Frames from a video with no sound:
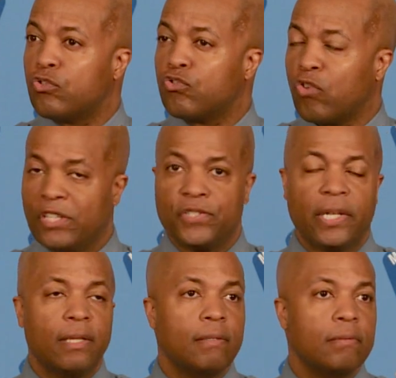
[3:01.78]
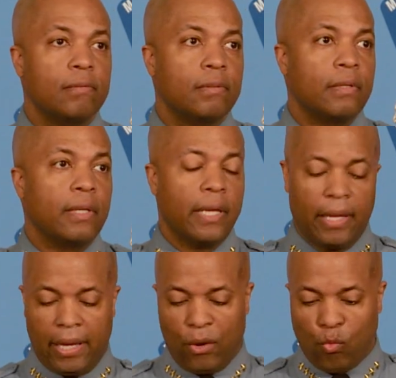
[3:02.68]
trusting,
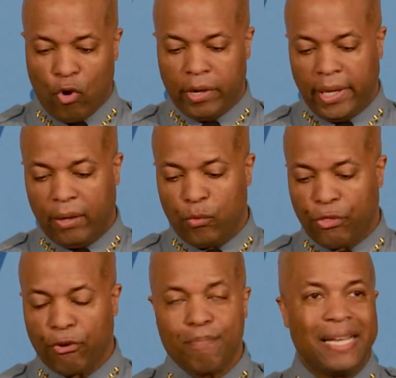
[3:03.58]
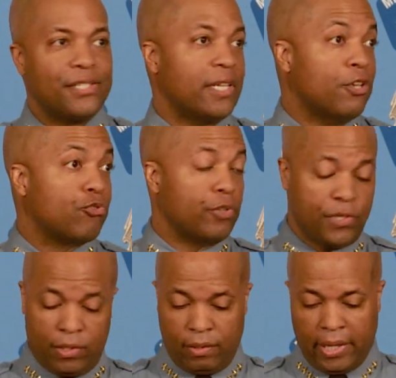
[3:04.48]
and working with their best
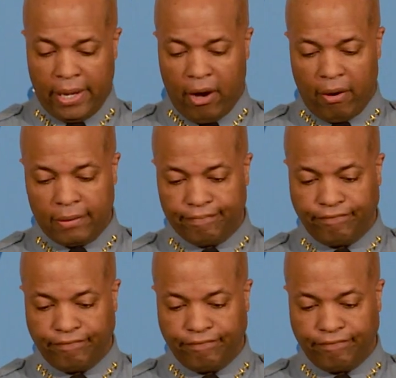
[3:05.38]
interests at heart.